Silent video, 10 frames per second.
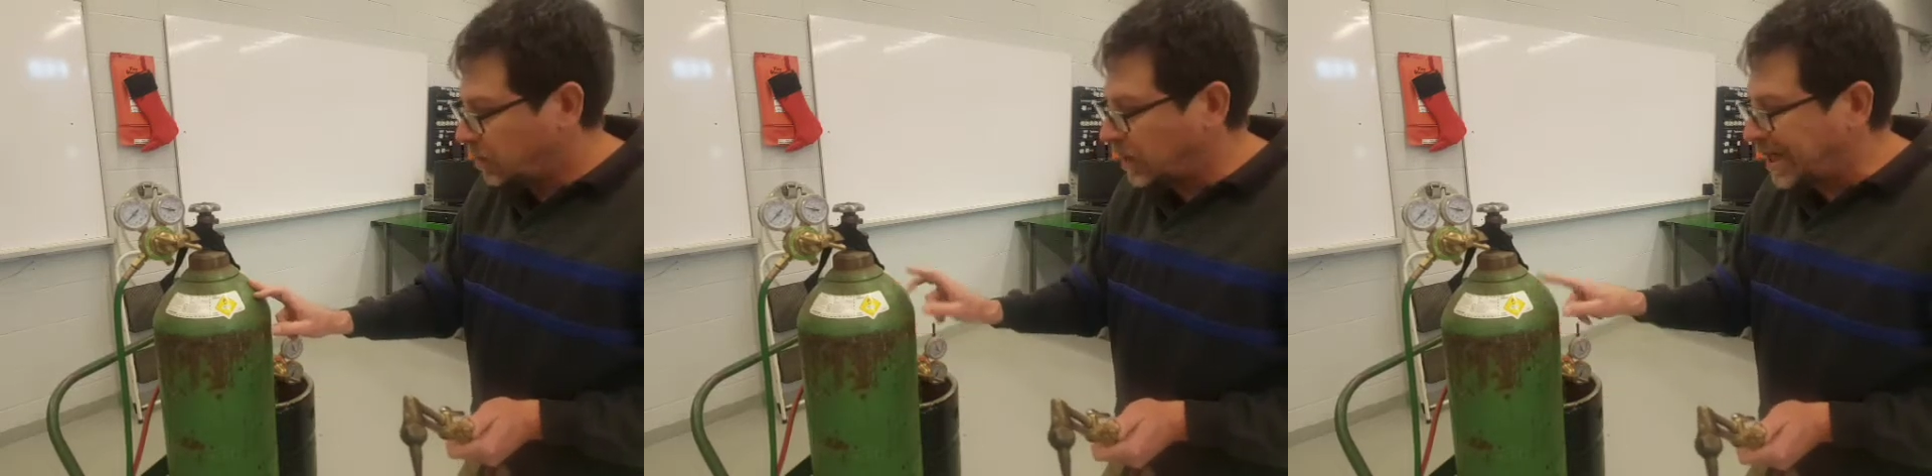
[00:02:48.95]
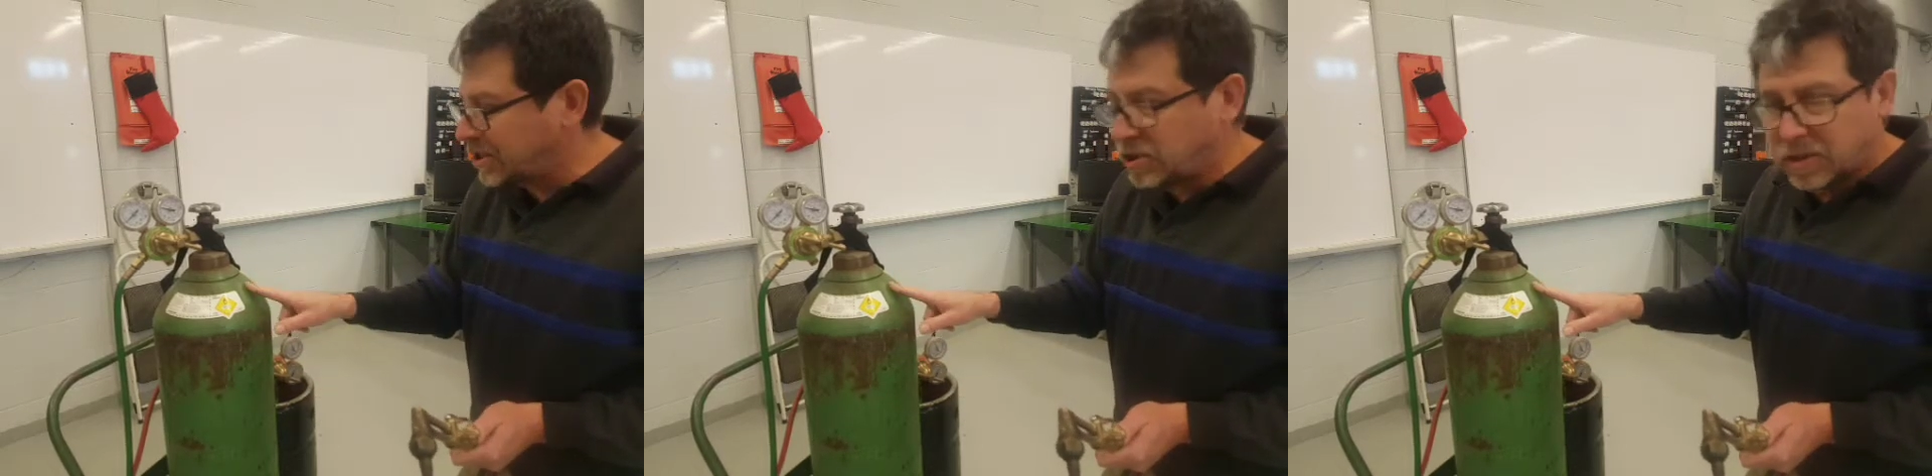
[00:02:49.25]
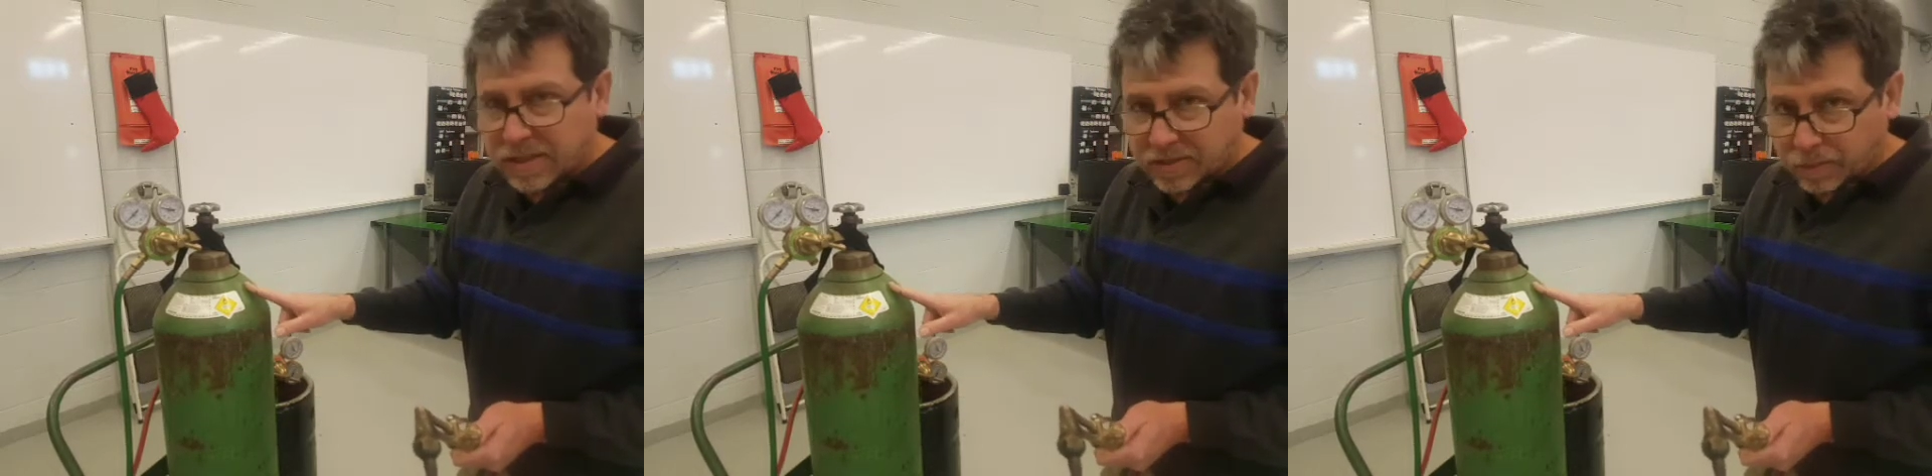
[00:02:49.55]
Well,
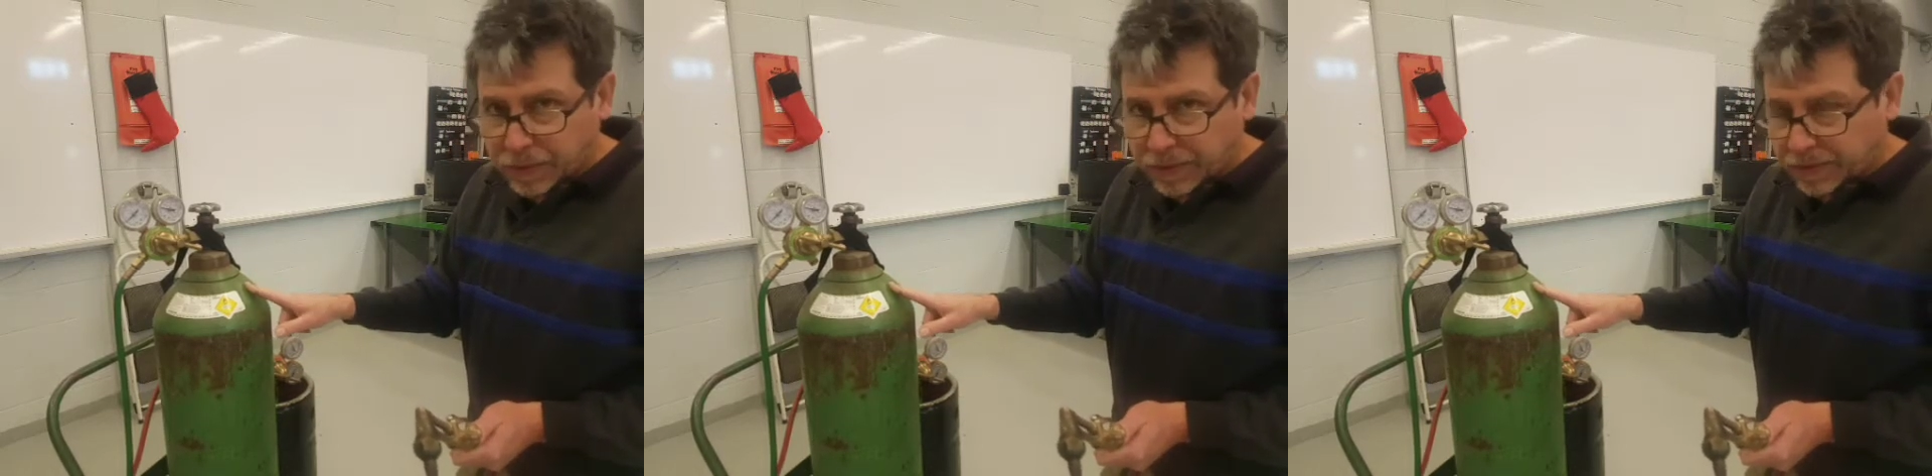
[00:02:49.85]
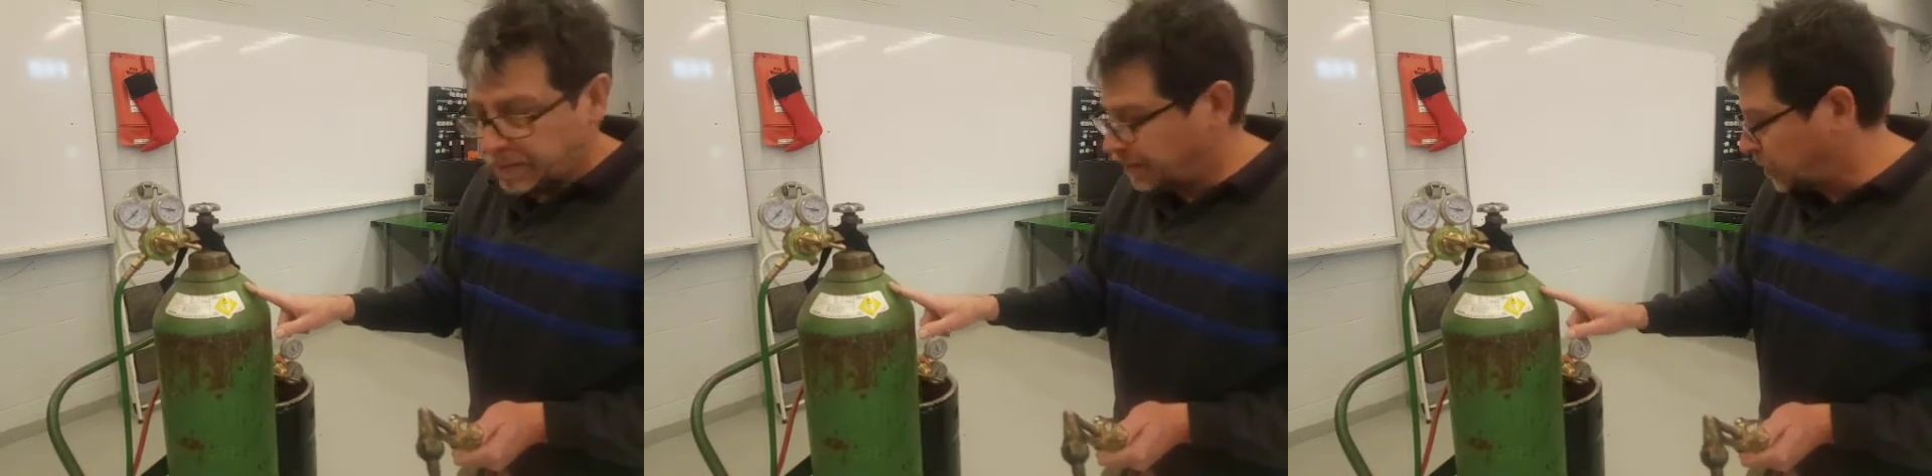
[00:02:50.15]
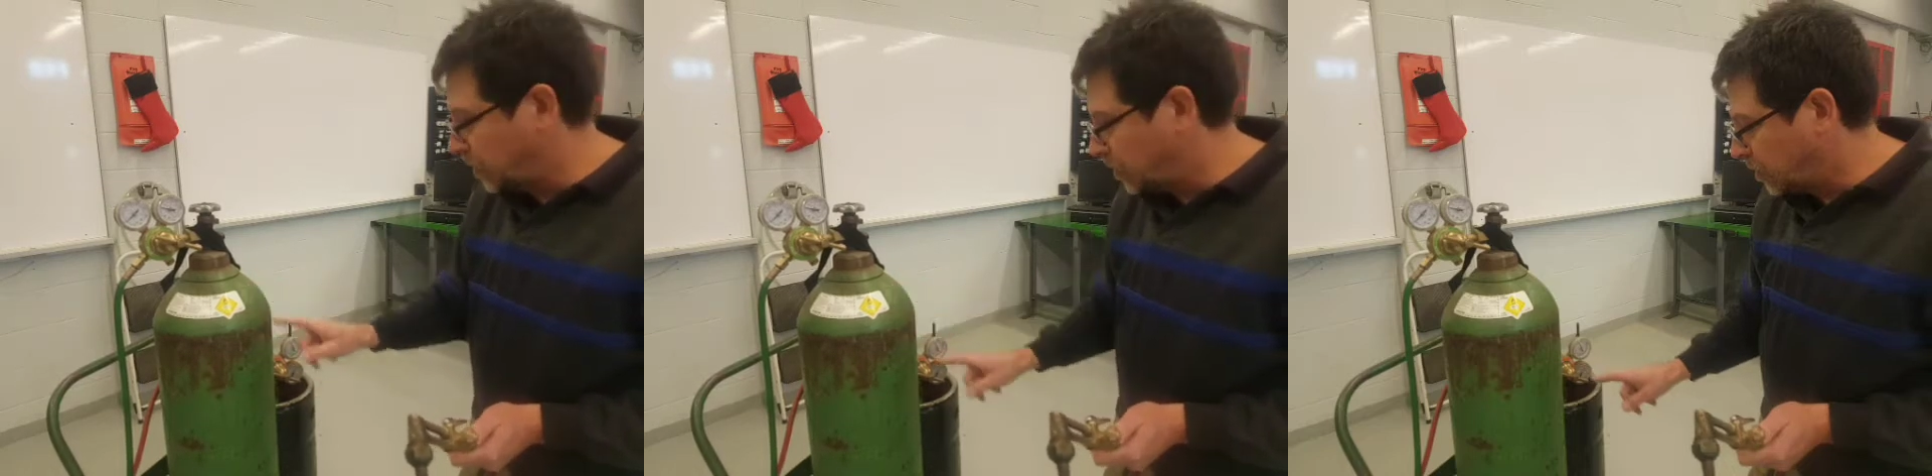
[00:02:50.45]
oxygen doesn't burn,
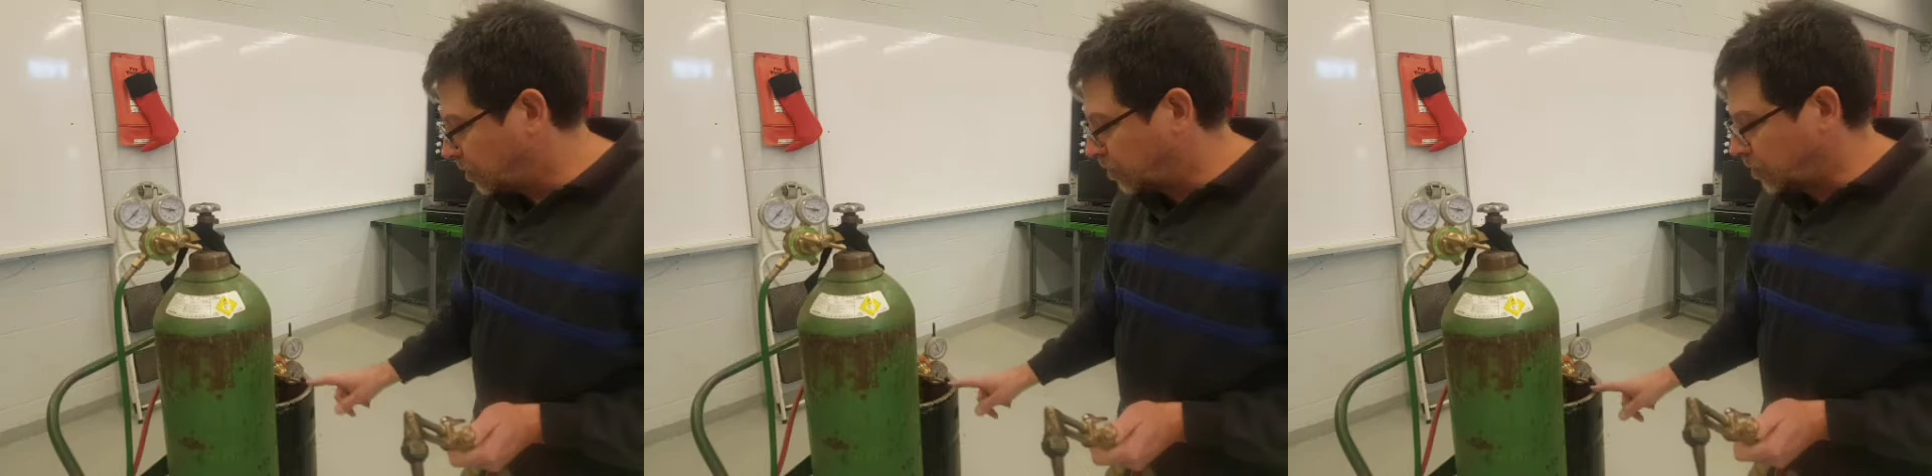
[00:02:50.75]
so